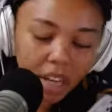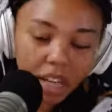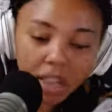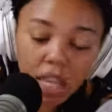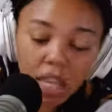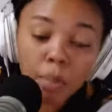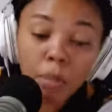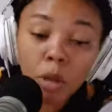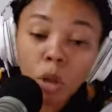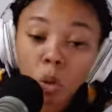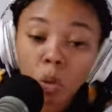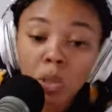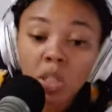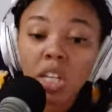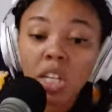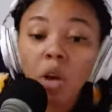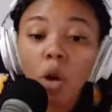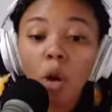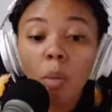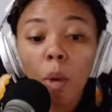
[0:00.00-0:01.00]
them loans
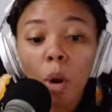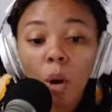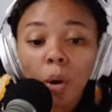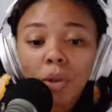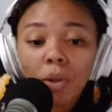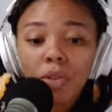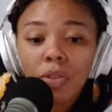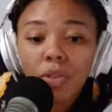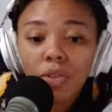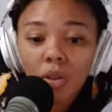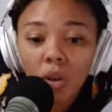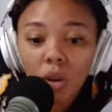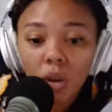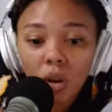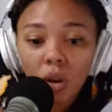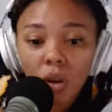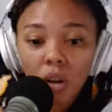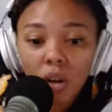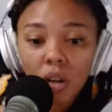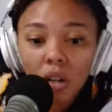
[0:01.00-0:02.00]
in our books.
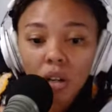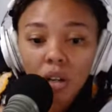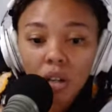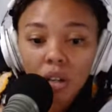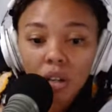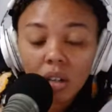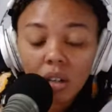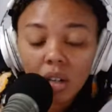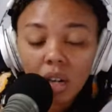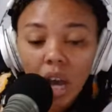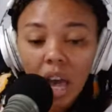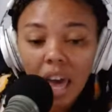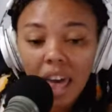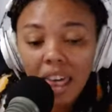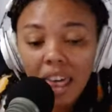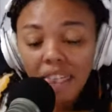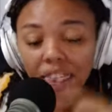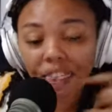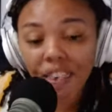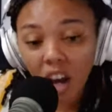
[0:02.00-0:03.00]

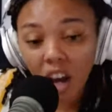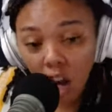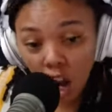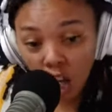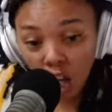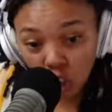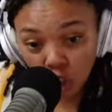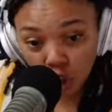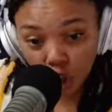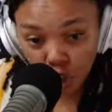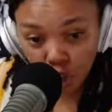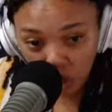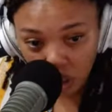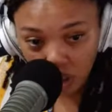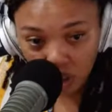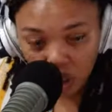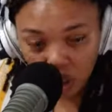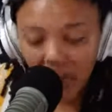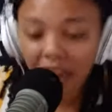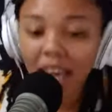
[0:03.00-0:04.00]
The country,
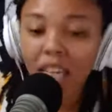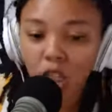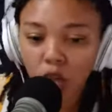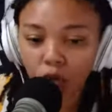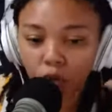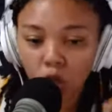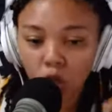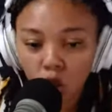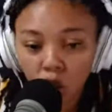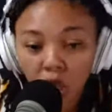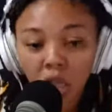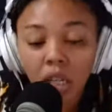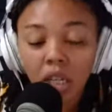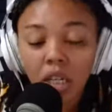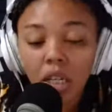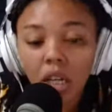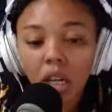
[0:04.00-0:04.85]
SVG,